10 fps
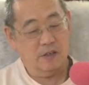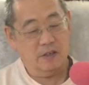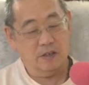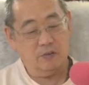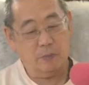
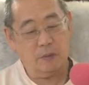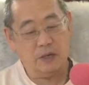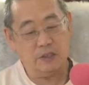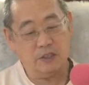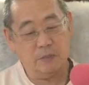If we
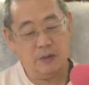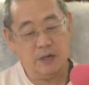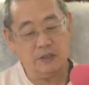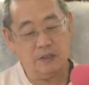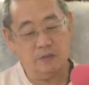practice and
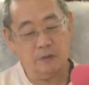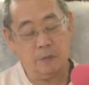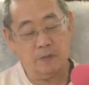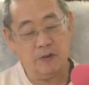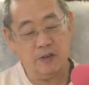practice and we
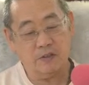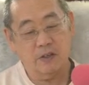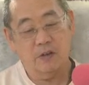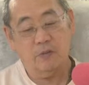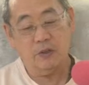perfect,
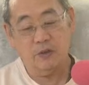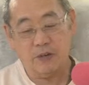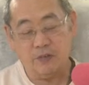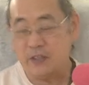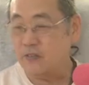we don't
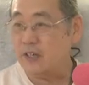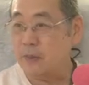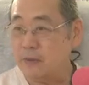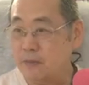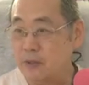have to give it
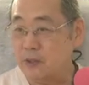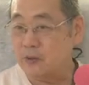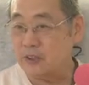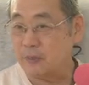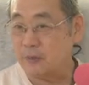up and
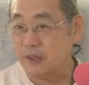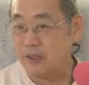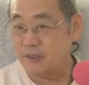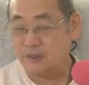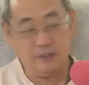learn something
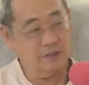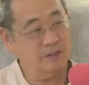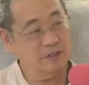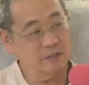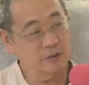else.
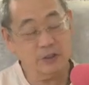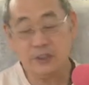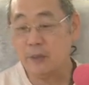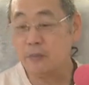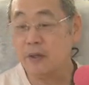Do the
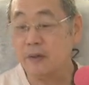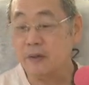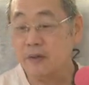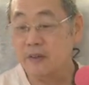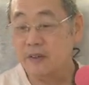same thing
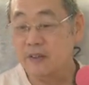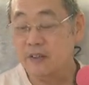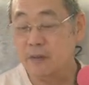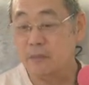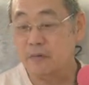
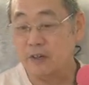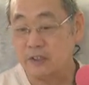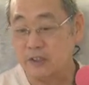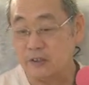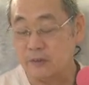in perfection.